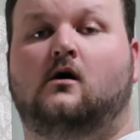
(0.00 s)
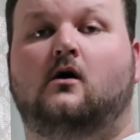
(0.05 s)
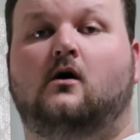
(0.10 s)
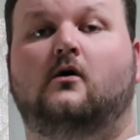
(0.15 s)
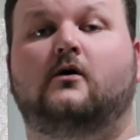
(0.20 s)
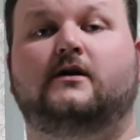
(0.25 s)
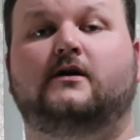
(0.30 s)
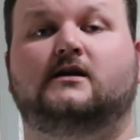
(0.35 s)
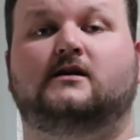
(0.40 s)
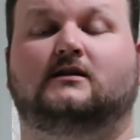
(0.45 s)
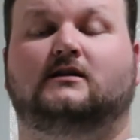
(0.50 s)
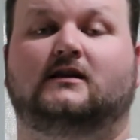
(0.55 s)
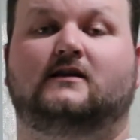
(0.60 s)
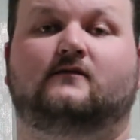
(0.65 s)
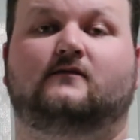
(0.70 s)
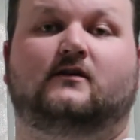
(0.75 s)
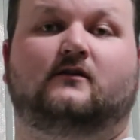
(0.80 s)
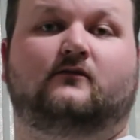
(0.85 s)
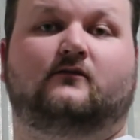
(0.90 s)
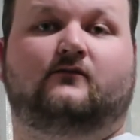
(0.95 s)
Or you can
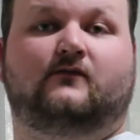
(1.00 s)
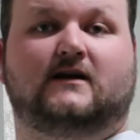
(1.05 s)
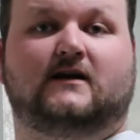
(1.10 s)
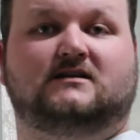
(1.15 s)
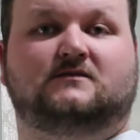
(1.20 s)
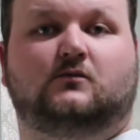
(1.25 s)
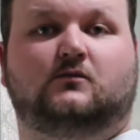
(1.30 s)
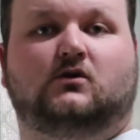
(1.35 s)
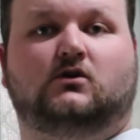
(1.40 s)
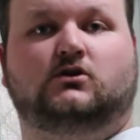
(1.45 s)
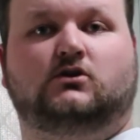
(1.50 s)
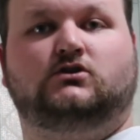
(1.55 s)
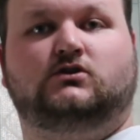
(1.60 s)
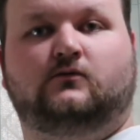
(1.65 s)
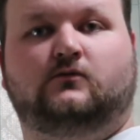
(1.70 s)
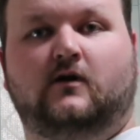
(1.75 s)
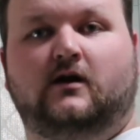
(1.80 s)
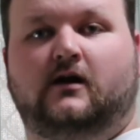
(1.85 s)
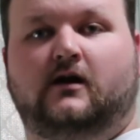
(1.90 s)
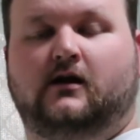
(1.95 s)
leave it on Facebook,
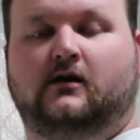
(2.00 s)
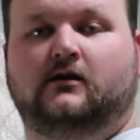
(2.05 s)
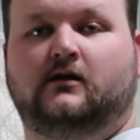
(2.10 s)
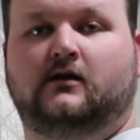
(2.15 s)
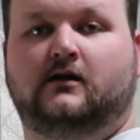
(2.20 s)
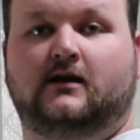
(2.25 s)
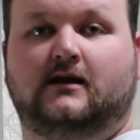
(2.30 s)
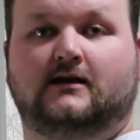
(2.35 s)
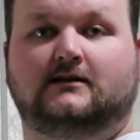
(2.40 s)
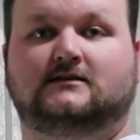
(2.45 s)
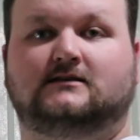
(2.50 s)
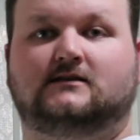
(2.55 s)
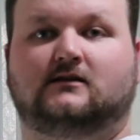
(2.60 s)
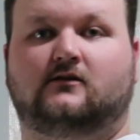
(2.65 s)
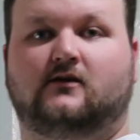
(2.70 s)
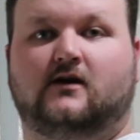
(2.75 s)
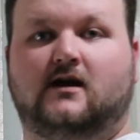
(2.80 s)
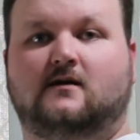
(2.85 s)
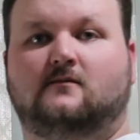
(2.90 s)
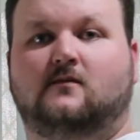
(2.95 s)
Twitter,
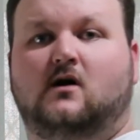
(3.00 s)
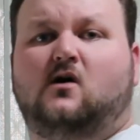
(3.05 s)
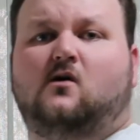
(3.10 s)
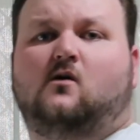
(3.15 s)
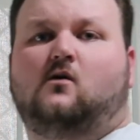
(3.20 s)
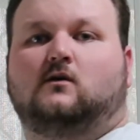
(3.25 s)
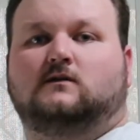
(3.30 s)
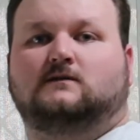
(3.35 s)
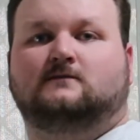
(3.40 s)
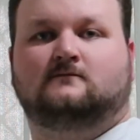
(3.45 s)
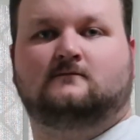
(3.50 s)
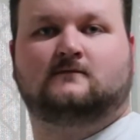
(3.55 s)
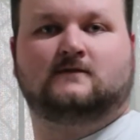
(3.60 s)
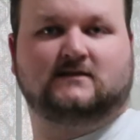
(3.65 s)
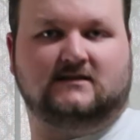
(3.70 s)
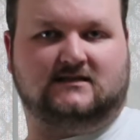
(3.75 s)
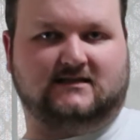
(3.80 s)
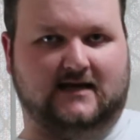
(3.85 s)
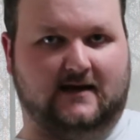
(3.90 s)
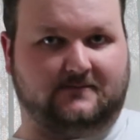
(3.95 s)
Instagram, or
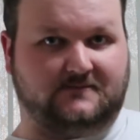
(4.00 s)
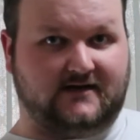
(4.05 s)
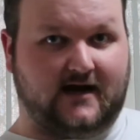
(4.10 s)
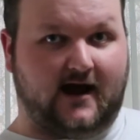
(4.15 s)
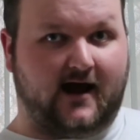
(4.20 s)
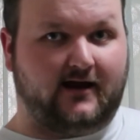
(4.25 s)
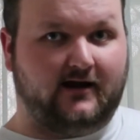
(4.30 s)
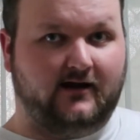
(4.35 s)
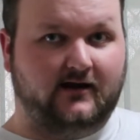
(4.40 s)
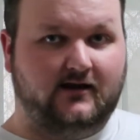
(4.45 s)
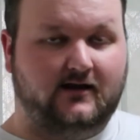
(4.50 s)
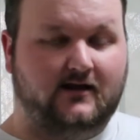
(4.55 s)
Snapchat.